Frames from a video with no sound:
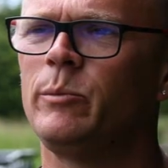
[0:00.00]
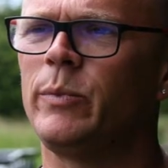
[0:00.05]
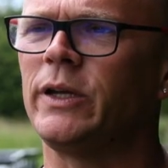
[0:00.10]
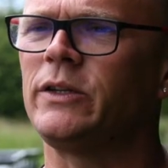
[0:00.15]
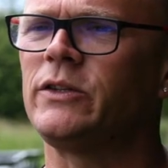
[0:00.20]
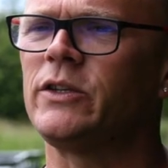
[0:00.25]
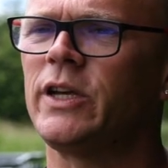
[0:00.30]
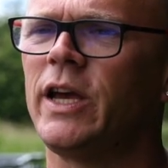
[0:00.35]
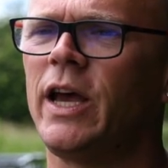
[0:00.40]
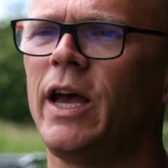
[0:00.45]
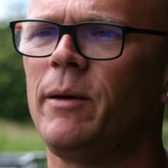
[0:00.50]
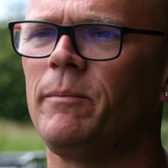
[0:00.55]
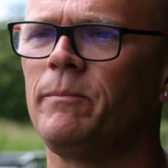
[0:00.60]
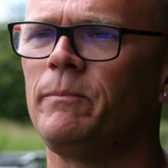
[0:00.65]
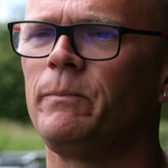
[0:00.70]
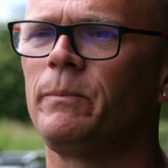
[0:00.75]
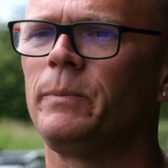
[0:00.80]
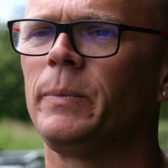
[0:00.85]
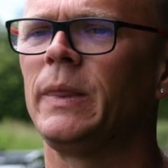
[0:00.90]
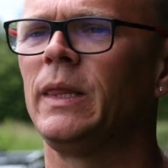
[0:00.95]
But
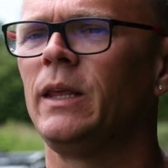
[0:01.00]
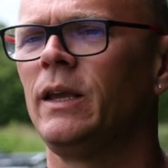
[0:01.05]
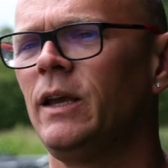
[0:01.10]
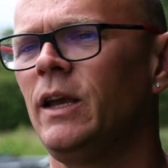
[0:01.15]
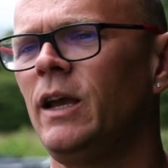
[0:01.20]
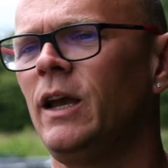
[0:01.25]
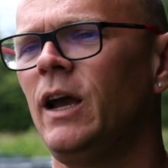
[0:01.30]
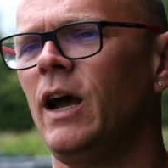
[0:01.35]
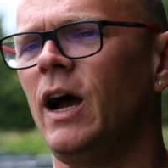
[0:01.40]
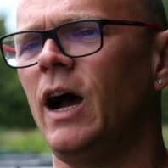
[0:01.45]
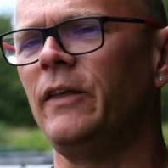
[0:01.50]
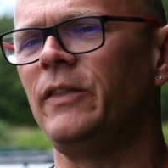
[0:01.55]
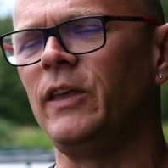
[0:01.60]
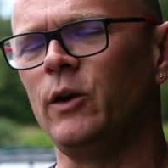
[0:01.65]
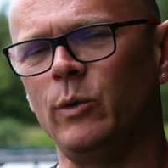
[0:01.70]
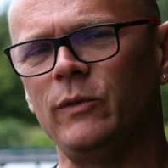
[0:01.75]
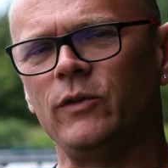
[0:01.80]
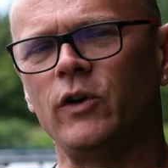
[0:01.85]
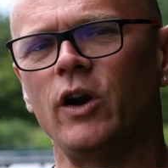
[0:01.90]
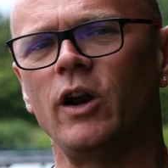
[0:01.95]
I
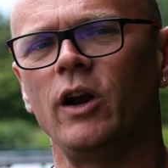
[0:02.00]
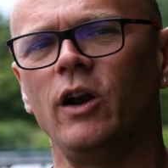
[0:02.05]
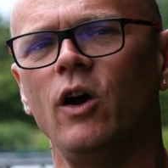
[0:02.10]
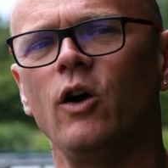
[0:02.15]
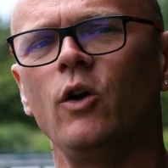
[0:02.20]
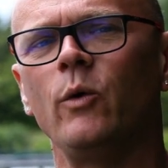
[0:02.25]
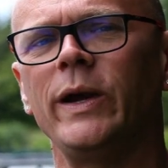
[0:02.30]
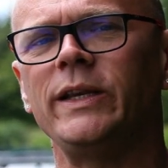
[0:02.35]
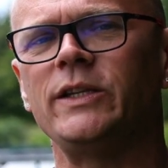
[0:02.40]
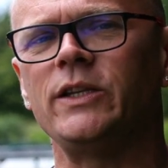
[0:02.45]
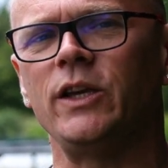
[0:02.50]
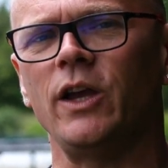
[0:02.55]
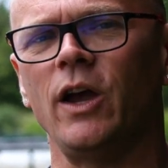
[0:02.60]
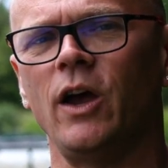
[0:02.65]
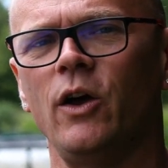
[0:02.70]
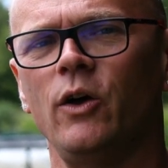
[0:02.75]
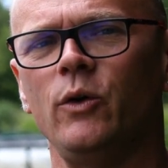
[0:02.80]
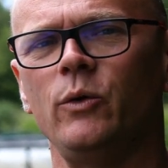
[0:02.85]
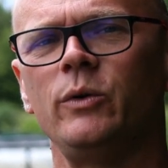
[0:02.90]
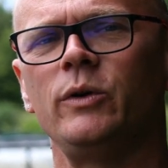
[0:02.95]
think we've got a long way to
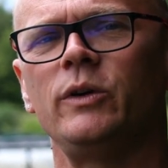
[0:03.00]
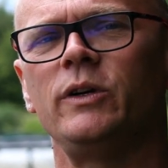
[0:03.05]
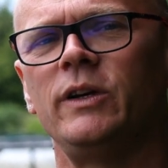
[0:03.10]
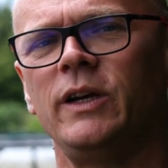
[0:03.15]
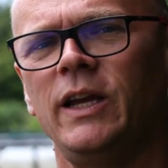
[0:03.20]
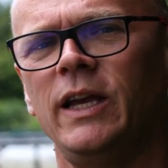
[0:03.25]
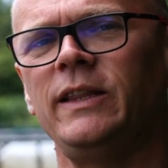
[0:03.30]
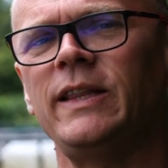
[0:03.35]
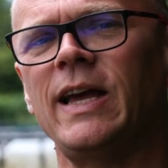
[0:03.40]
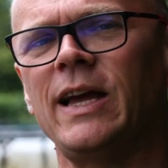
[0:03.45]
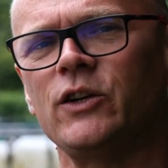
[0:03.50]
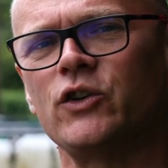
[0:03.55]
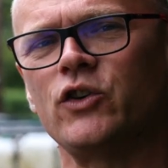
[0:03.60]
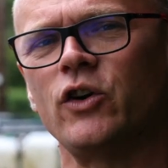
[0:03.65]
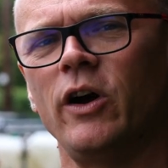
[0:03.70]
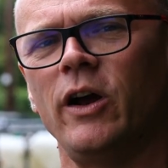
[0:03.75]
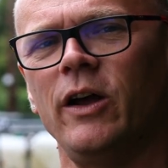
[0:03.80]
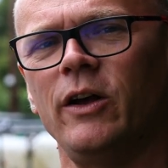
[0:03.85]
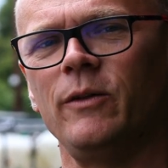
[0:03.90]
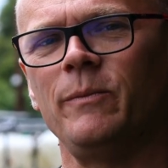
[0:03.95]
go in that
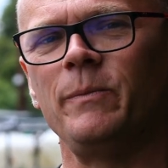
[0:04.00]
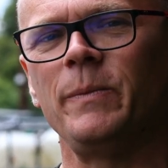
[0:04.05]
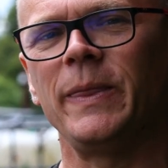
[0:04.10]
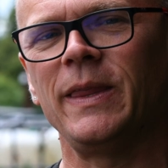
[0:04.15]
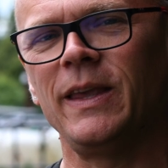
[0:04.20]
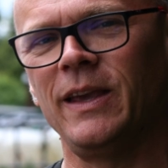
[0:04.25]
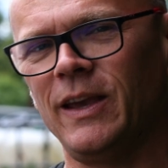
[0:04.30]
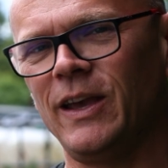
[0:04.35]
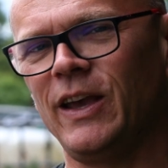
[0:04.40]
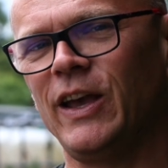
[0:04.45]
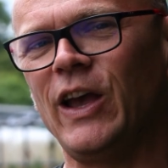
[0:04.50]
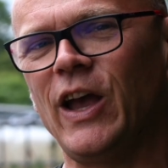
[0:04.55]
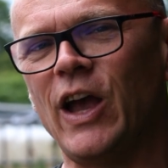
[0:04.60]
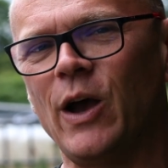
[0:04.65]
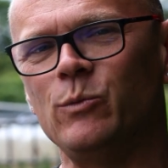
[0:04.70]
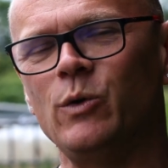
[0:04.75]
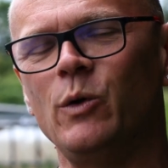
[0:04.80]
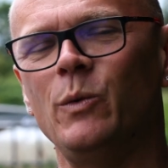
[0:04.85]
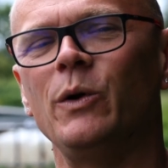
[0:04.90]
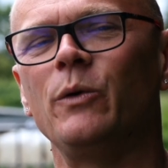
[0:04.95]
trial,
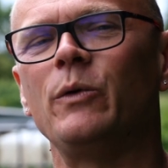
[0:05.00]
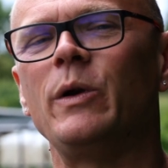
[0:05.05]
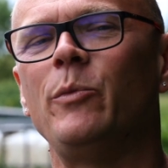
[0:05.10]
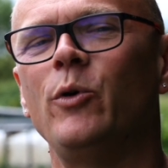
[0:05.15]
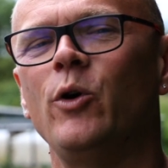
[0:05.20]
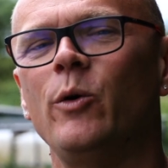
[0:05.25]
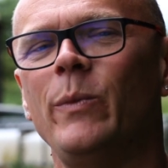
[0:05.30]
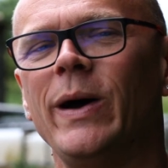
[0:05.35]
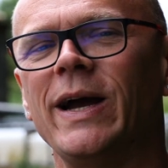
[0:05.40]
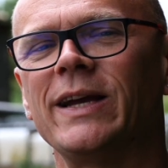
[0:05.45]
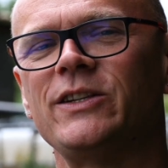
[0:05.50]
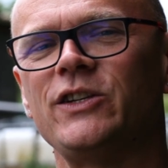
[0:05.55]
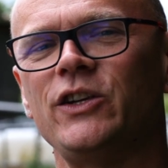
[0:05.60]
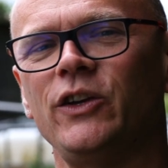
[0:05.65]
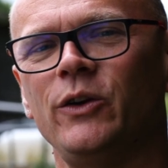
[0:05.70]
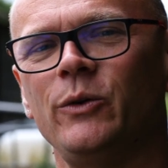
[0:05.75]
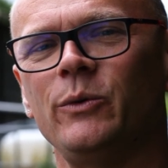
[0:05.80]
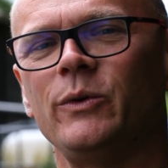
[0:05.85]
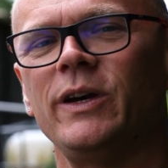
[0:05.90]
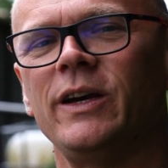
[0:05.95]
and we will report back to
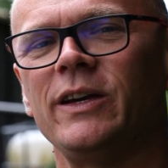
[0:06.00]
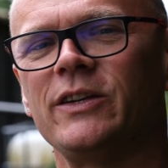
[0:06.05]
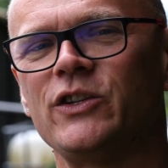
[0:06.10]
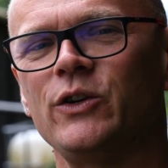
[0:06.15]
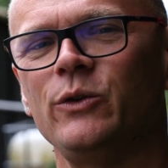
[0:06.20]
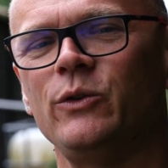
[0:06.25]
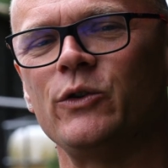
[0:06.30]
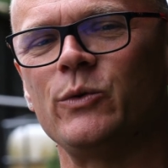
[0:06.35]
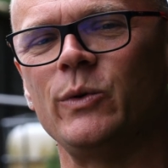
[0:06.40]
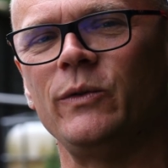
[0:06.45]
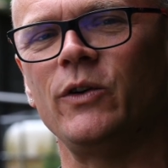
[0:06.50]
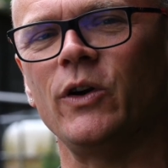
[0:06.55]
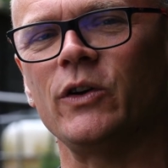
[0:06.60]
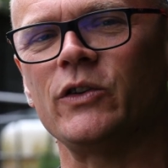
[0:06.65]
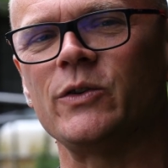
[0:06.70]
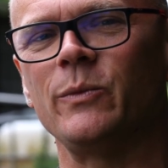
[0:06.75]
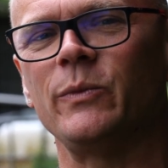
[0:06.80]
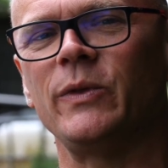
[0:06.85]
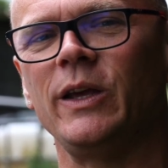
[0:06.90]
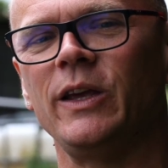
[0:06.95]
you as soon as we've got
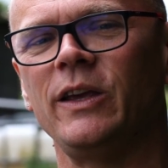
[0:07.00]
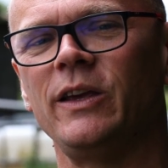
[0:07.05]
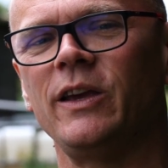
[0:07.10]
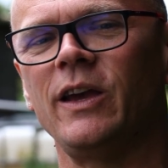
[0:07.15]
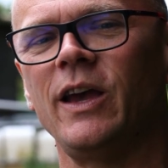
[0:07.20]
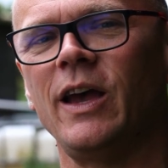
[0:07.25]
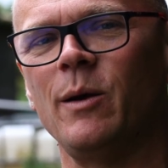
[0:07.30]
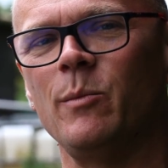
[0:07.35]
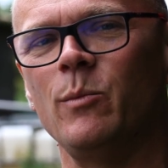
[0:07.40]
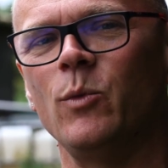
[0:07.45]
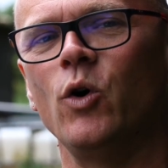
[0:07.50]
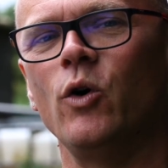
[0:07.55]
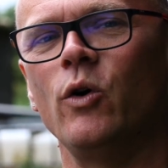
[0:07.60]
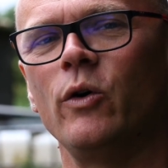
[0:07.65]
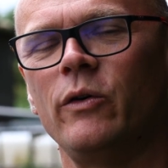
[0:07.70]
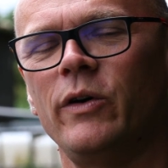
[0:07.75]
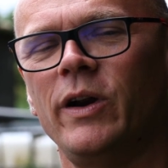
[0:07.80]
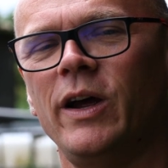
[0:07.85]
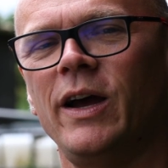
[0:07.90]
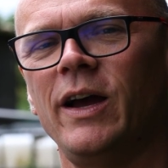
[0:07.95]
something
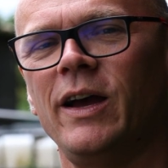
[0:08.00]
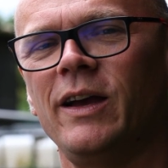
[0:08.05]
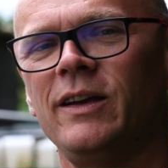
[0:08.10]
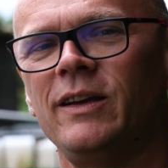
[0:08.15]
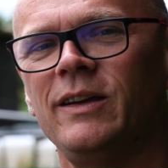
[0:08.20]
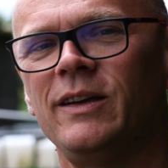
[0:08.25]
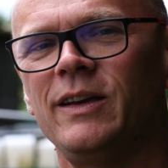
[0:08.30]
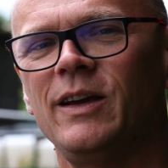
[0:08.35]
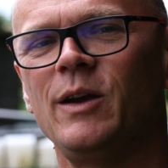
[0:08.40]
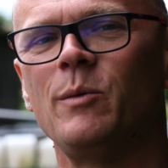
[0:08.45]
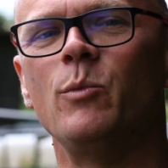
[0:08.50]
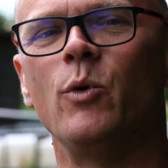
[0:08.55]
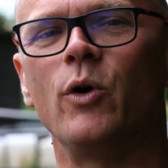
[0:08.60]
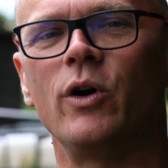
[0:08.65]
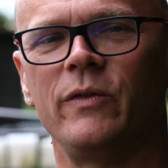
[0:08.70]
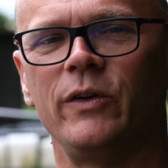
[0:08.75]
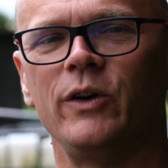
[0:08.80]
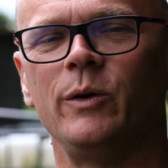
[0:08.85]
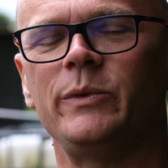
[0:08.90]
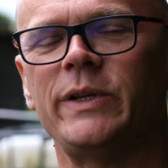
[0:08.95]
more
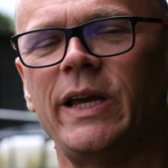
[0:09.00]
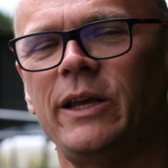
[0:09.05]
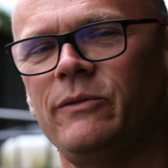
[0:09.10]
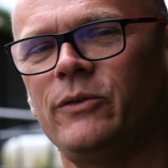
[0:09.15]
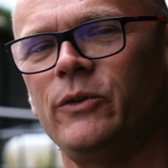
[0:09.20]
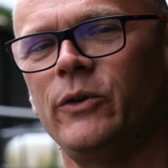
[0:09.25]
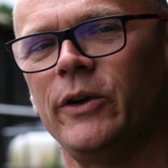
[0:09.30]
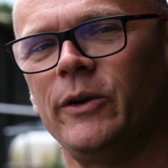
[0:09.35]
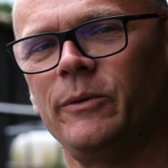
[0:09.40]
of an update for